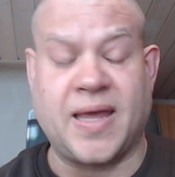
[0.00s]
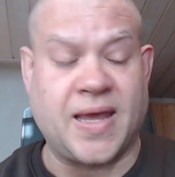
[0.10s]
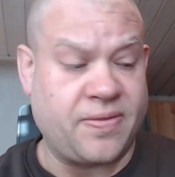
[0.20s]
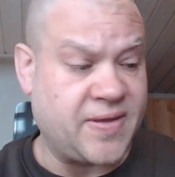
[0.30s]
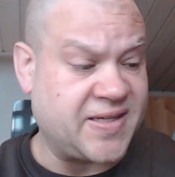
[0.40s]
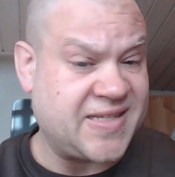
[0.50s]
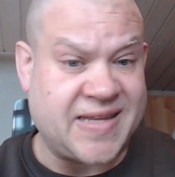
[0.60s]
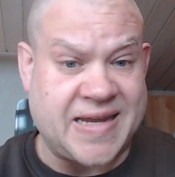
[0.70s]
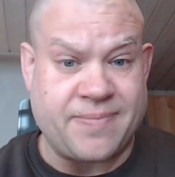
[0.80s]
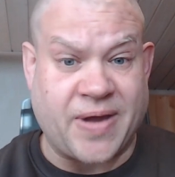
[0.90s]
the
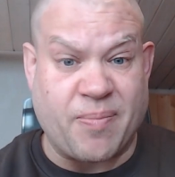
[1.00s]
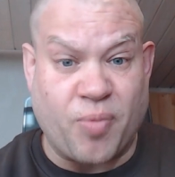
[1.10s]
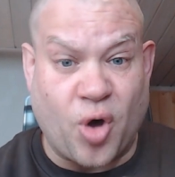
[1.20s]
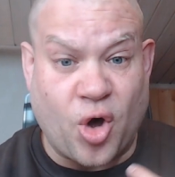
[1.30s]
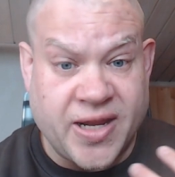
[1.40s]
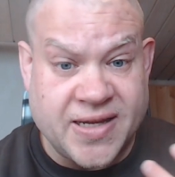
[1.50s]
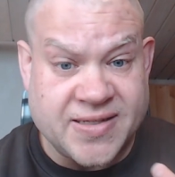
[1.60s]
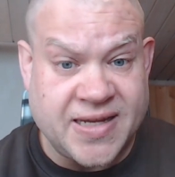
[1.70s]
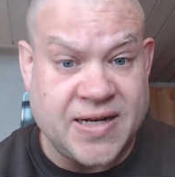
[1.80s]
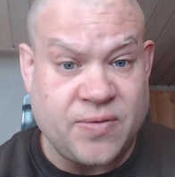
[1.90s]
state my body is
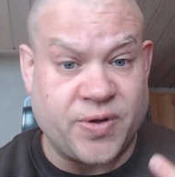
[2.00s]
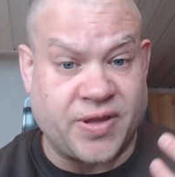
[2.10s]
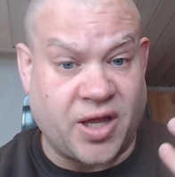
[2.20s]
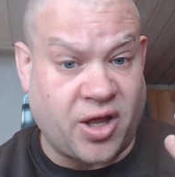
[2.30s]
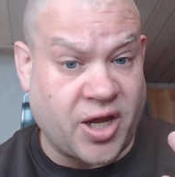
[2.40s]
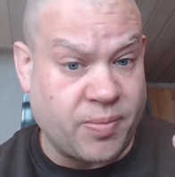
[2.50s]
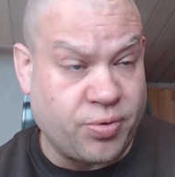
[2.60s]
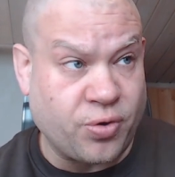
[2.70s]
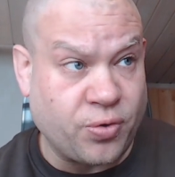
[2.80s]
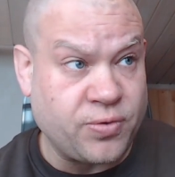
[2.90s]
in with the high
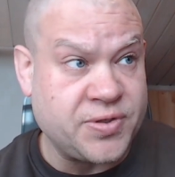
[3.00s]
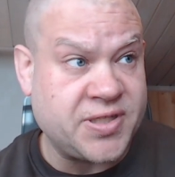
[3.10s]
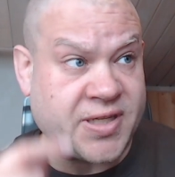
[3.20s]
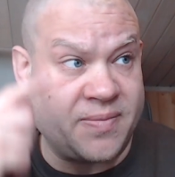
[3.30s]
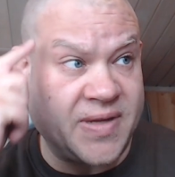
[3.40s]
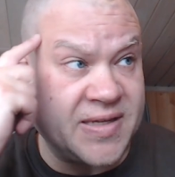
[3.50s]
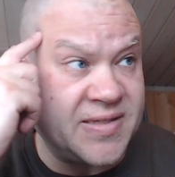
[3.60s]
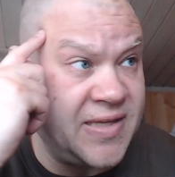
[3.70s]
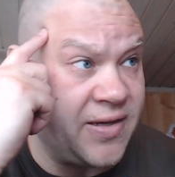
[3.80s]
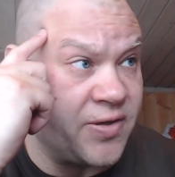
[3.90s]
pulse and me
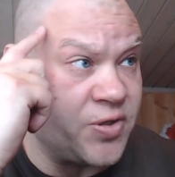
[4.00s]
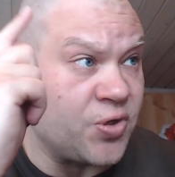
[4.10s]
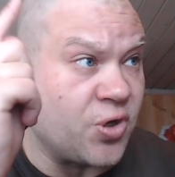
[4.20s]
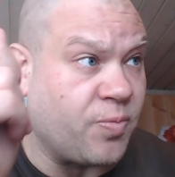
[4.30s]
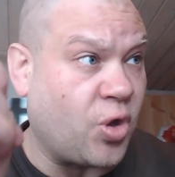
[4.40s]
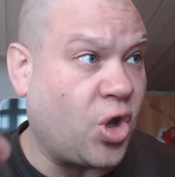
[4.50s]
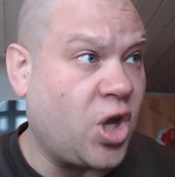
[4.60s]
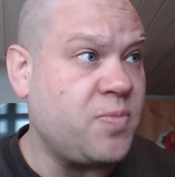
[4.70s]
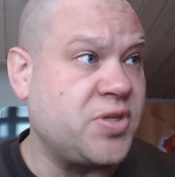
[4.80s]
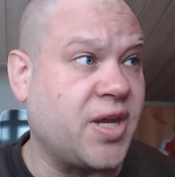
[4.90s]
seeing a sharp
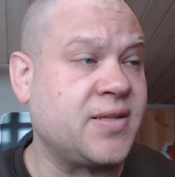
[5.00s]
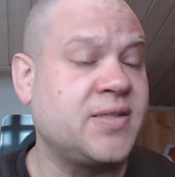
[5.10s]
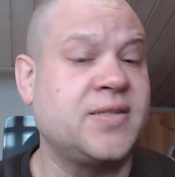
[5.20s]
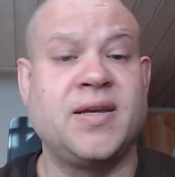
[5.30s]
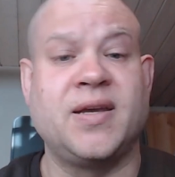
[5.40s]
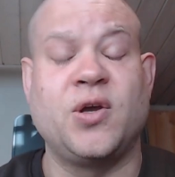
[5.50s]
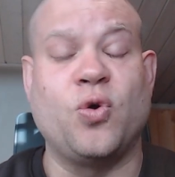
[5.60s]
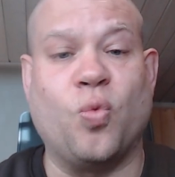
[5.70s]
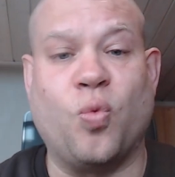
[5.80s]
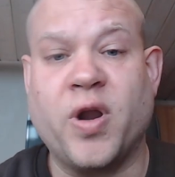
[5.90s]
object,
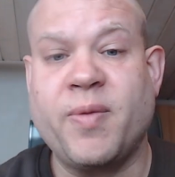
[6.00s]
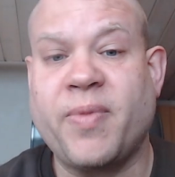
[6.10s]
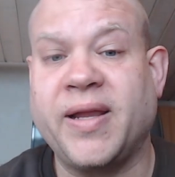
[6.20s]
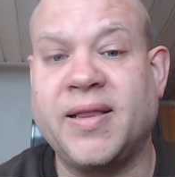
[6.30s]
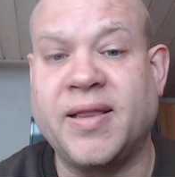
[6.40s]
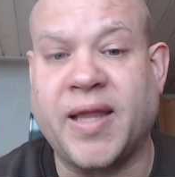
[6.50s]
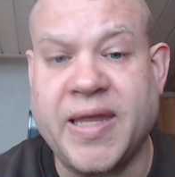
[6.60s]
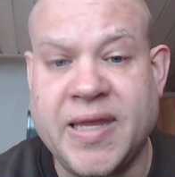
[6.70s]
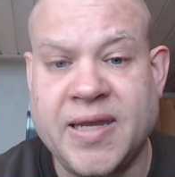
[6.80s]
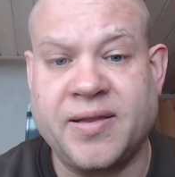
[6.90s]
what am I
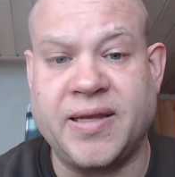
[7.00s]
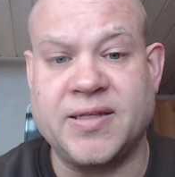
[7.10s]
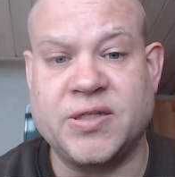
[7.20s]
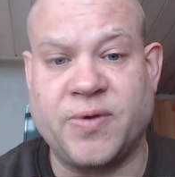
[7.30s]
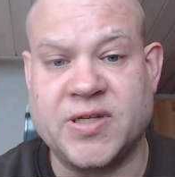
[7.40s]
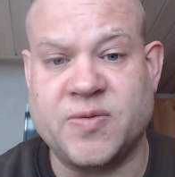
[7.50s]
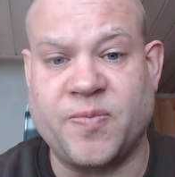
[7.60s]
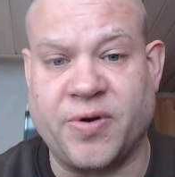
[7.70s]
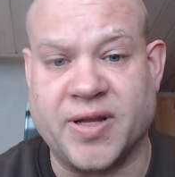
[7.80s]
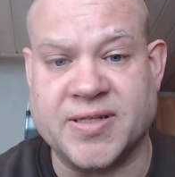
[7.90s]
likely to
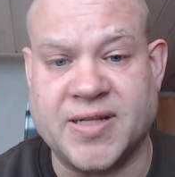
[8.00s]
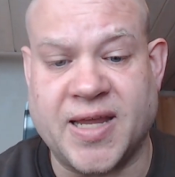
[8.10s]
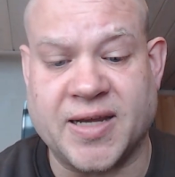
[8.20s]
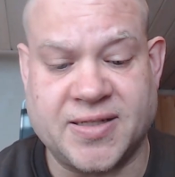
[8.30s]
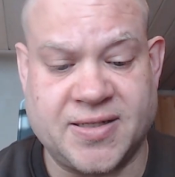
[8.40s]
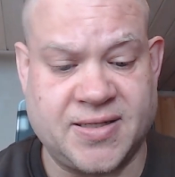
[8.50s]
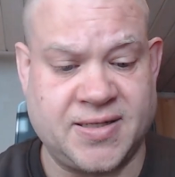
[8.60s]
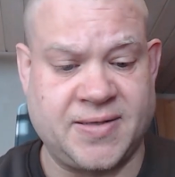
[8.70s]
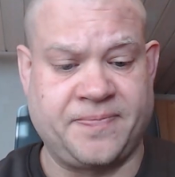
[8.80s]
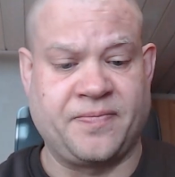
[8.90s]
experience next?
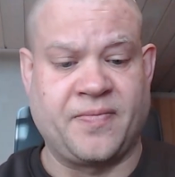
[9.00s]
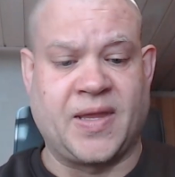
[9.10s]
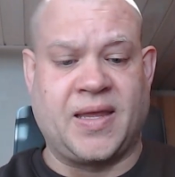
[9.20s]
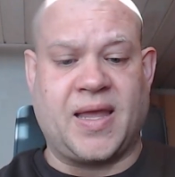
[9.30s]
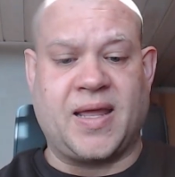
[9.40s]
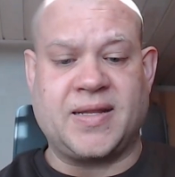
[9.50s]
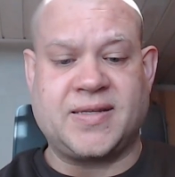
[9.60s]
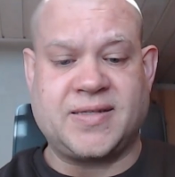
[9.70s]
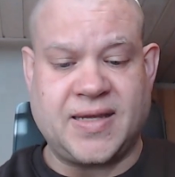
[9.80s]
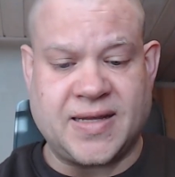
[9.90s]
And it's
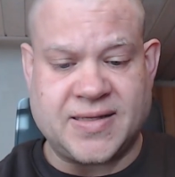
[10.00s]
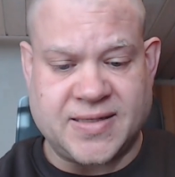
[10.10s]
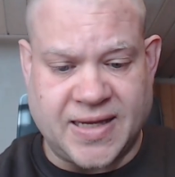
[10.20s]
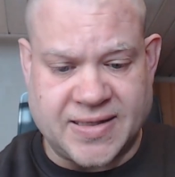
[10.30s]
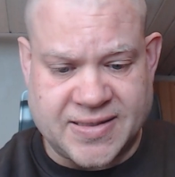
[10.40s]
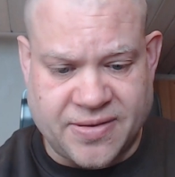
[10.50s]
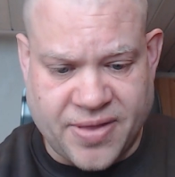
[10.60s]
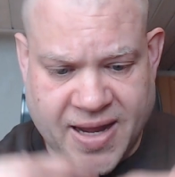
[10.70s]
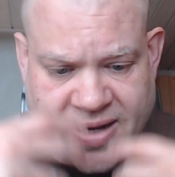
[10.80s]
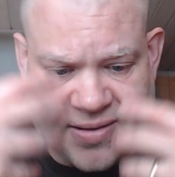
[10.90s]

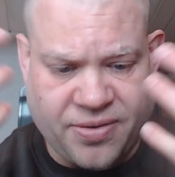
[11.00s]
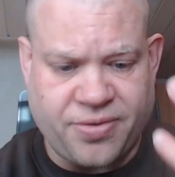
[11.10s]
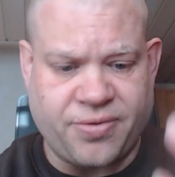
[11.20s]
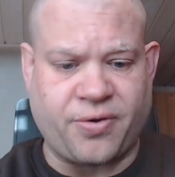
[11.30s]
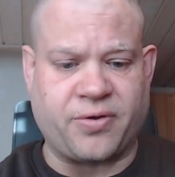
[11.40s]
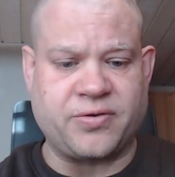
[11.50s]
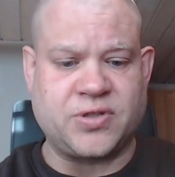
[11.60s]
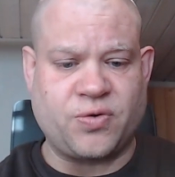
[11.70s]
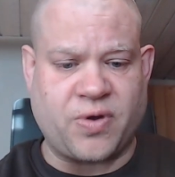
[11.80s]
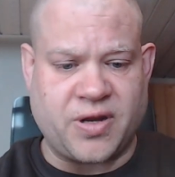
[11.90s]
that
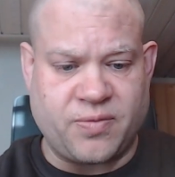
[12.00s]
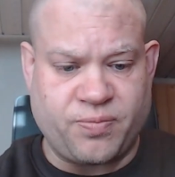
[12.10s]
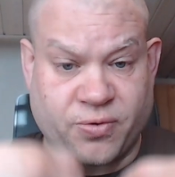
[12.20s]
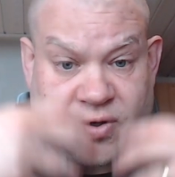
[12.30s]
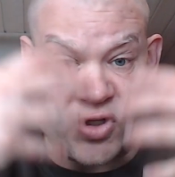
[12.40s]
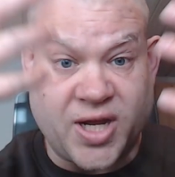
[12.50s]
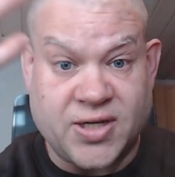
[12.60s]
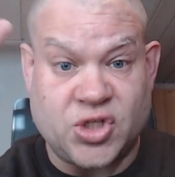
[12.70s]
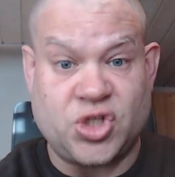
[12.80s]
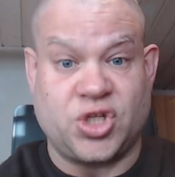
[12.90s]
thought-treated
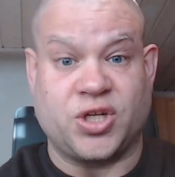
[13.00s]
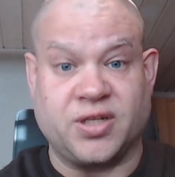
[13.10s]
projection